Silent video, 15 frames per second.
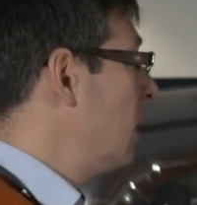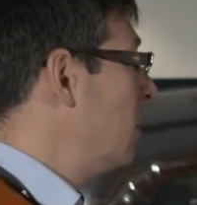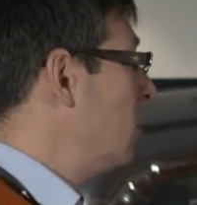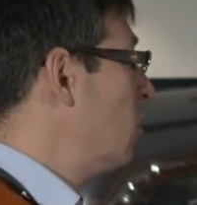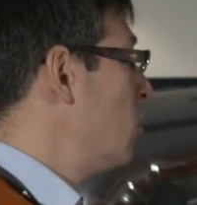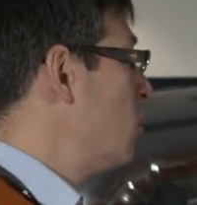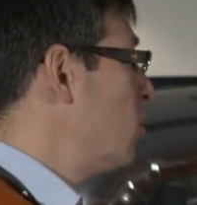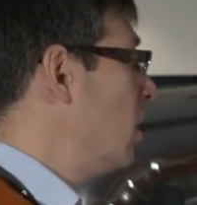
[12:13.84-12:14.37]

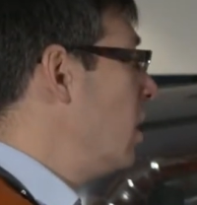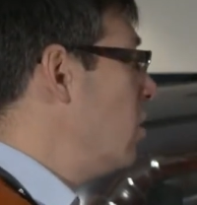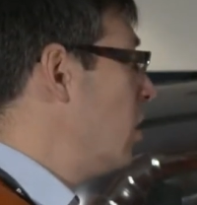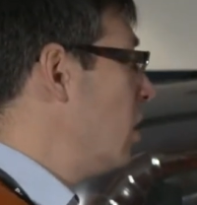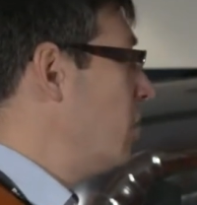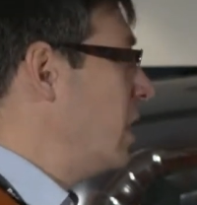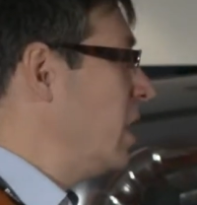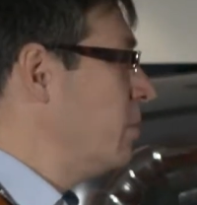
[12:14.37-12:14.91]
also
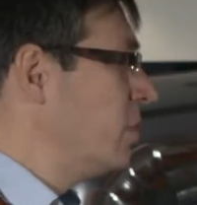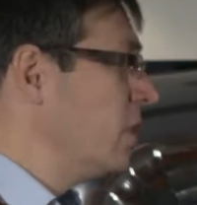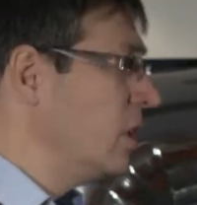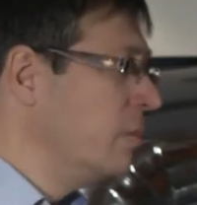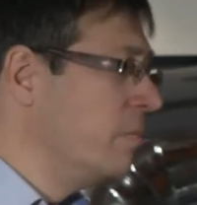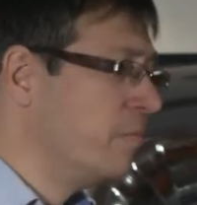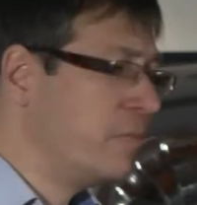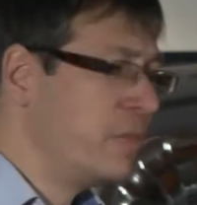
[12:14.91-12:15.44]
local
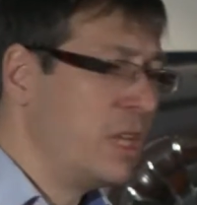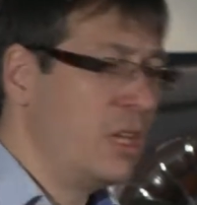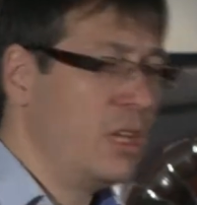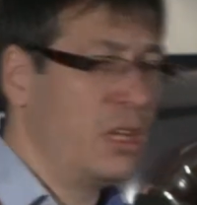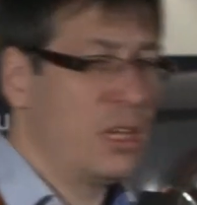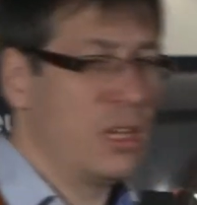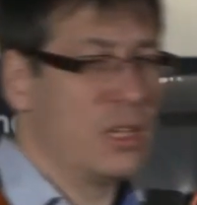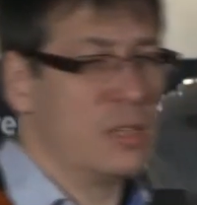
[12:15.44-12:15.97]
people,
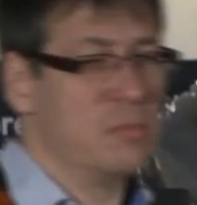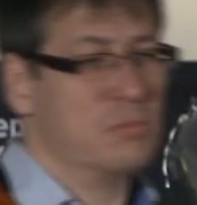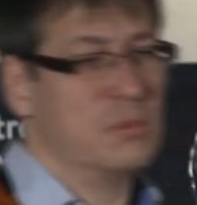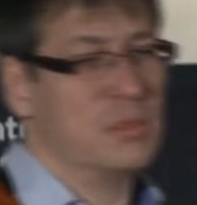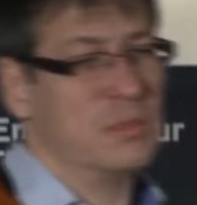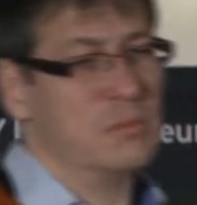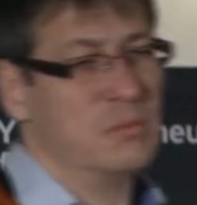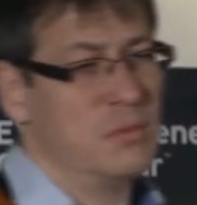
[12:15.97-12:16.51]

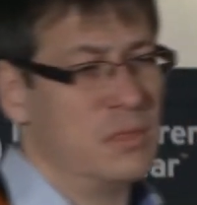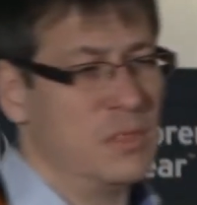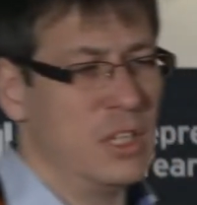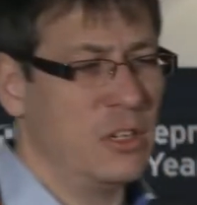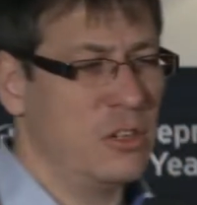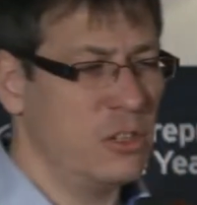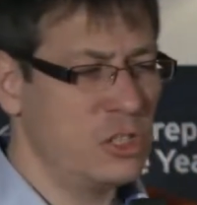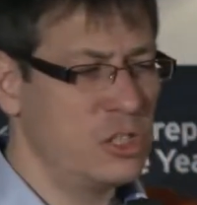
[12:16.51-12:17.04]
there
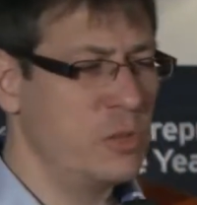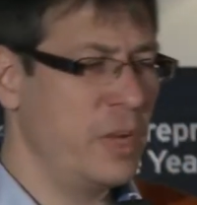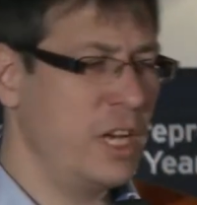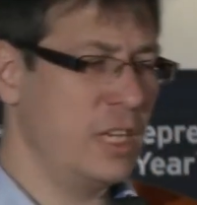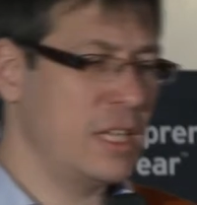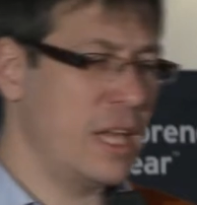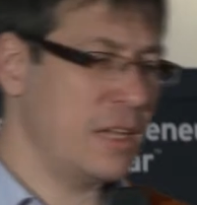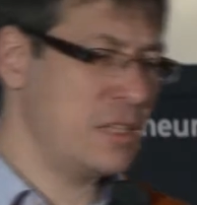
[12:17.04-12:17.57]
are not too
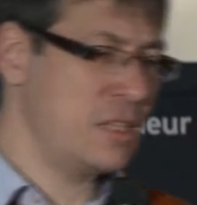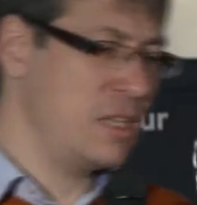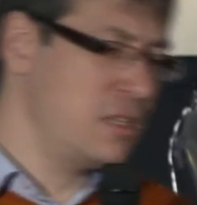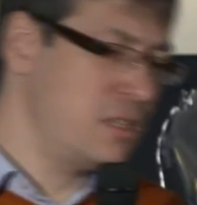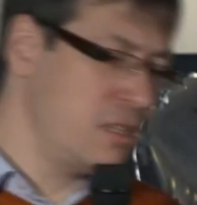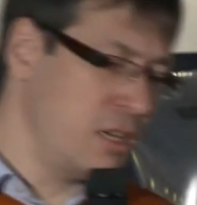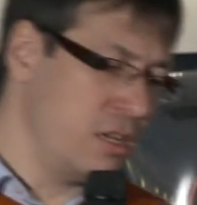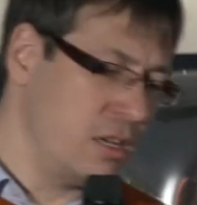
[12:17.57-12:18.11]
many
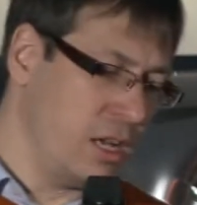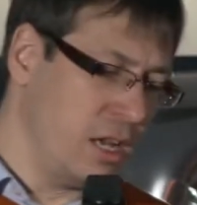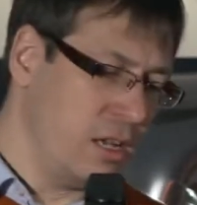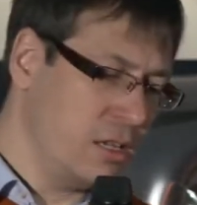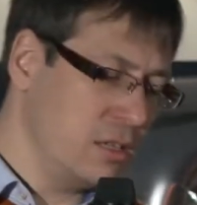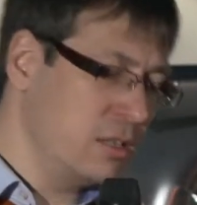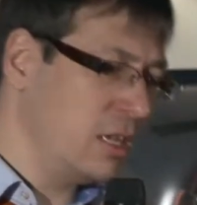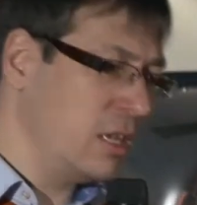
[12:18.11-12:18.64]
taxes
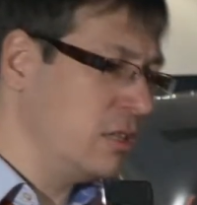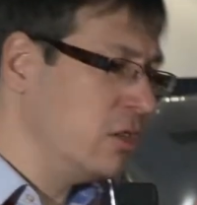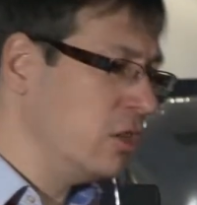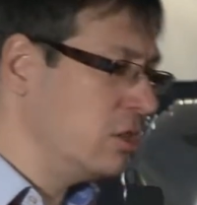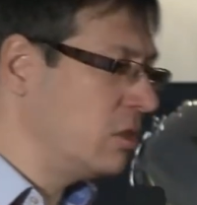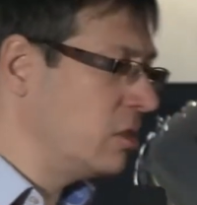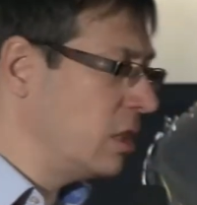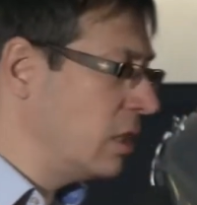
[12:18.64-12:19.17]
and
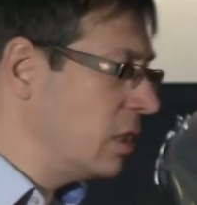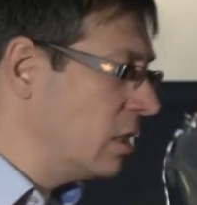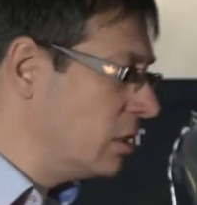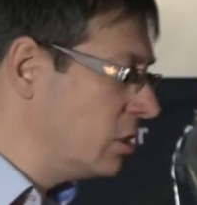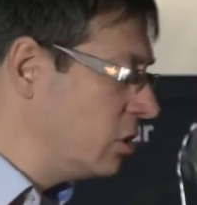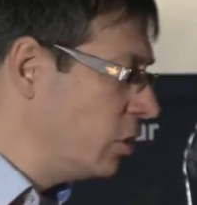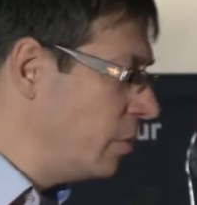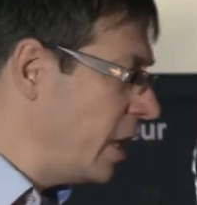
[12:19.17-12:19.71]
not
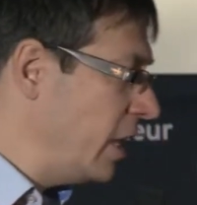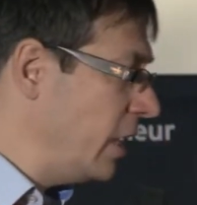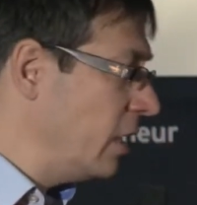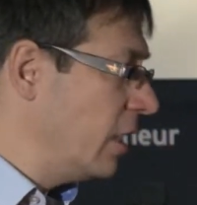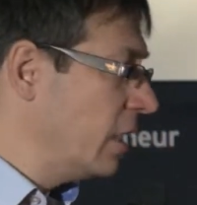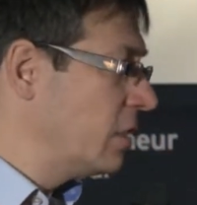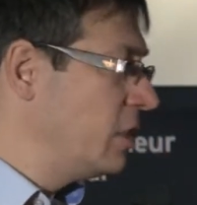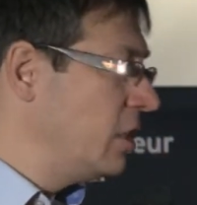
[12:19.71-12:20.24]
too many
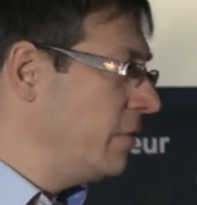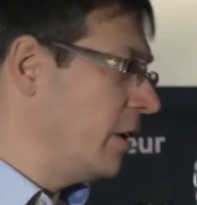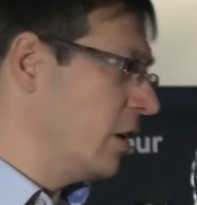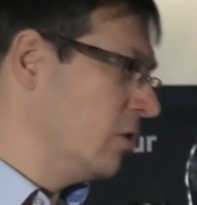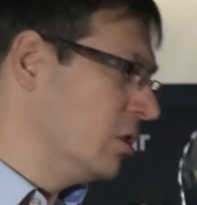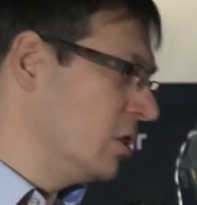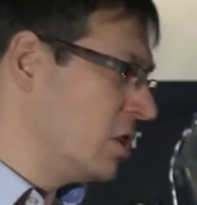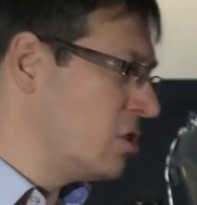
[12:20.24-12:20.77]

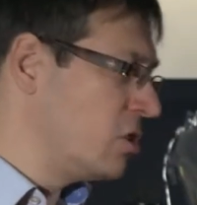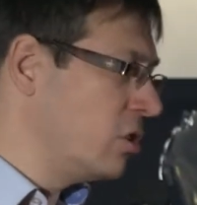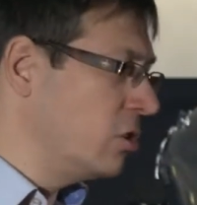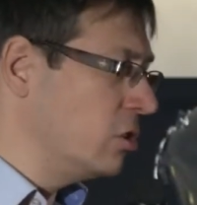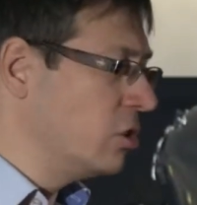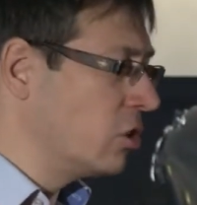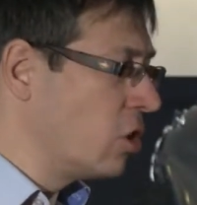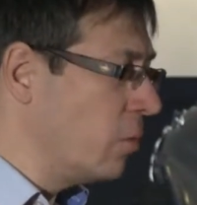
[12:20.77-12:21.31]
difficulties
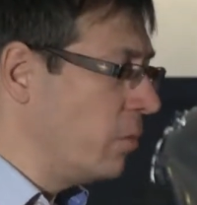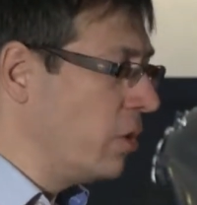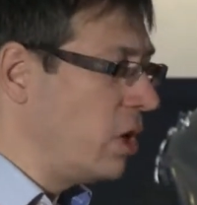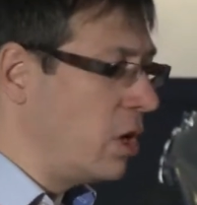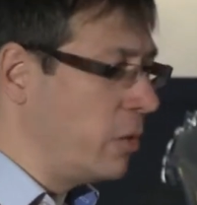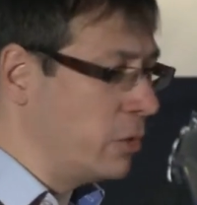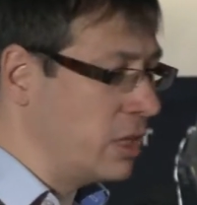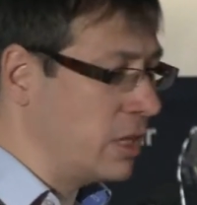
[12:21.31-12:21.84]
to
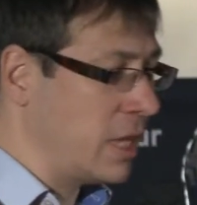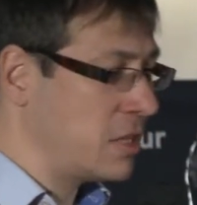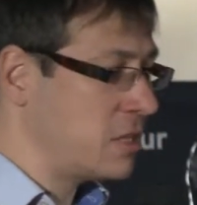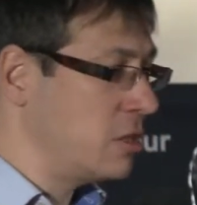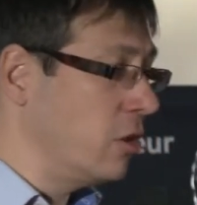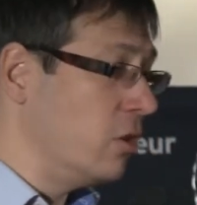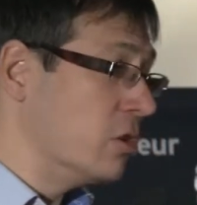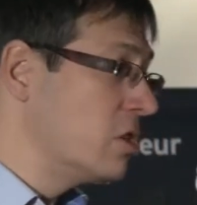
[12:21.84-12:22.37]
comply with tax
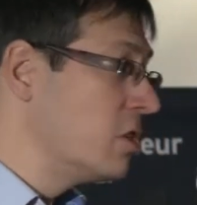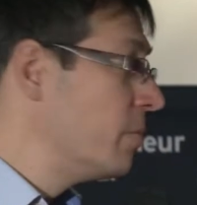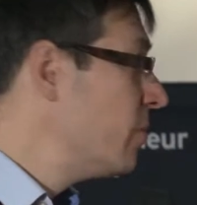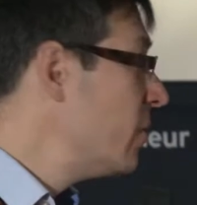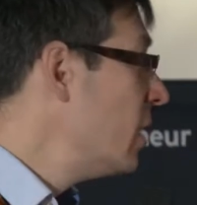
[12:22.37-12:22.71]
laws.